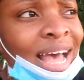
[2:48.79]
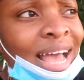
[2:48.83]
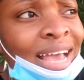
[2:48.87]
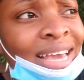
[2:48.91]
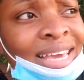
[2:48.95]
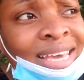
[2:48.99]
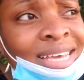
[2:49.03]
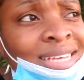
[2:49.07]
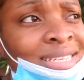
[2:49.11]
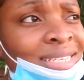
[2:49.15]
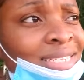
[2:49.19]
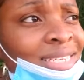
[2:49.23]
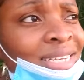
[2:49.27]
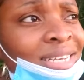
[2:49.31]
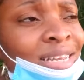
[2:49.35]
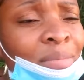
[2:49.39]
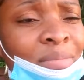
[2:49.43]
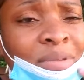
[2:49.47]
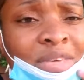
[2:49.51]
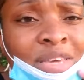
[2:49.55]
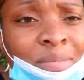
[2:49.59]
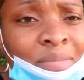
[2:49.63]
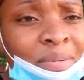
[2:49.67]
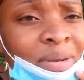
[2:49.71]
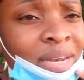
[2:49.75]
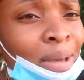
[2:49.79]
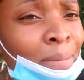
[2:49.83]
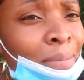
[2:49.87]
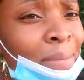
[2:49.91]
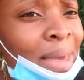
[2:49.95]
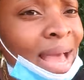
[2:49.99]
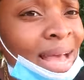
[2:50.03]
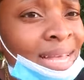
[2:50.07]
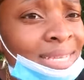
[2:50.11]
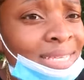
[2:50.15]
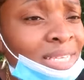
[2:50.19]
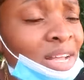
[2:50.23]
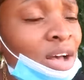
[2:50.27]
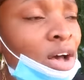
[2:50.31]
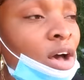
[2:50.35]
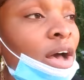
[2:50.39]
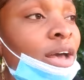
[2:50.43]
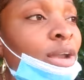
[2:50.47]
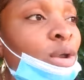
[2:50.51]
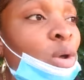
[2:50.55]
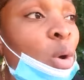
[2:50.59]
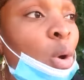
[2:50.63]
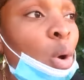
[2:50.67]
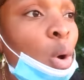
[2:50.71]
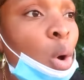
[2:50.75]
I can't see them keeping a mask
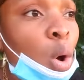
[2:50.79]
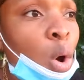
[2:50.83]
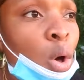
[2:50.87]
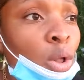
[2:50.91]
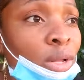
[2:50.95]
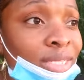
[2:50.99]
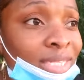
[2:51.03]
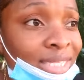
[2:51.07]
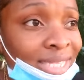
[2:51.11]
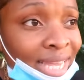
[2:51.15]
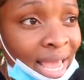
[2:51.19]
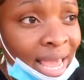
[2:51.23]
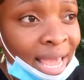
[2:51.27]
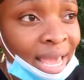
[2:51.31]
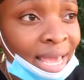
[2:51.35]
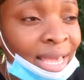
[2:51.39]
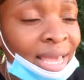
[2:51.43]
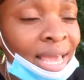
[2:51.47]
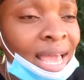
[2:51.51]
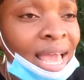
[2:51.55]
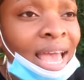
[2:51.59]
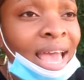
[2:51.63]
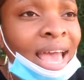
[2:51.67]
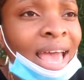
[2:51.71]
on all day